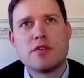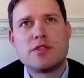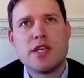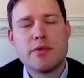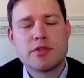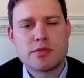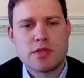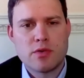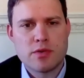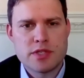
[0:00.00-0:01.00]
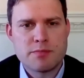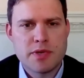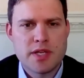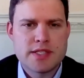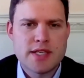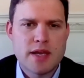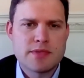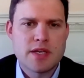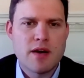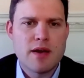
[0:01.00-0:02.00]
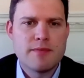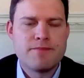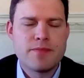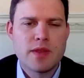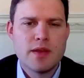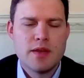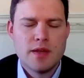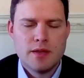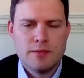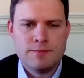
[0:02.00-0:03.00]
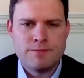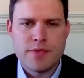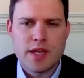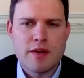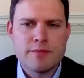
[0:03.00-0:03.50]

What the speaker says: So CBILS was launched, but at the same time, the